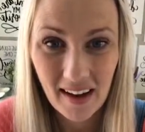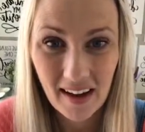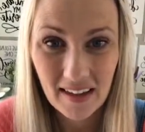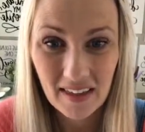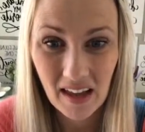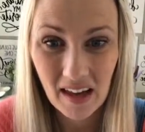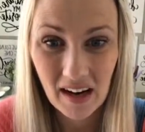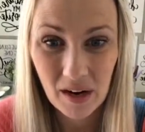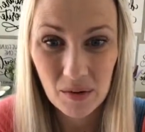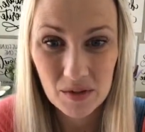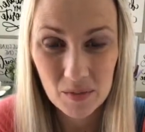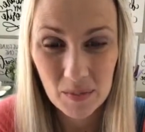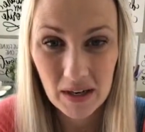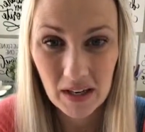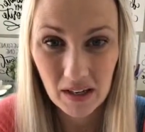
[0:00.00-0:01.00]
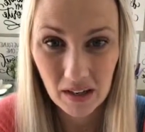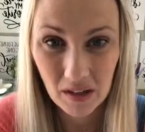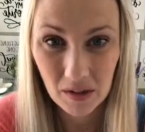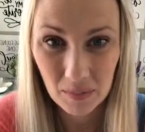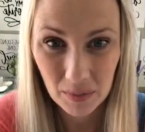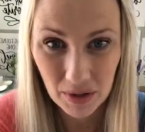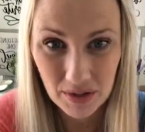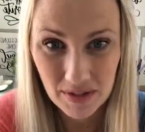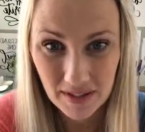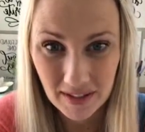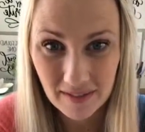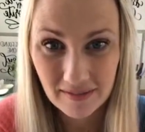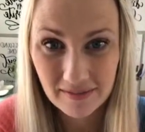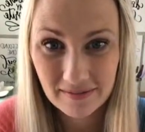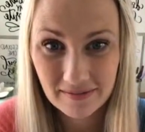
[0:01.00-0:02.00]
I thought I was being a good
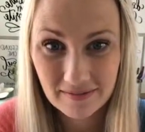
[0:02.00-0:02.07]
person.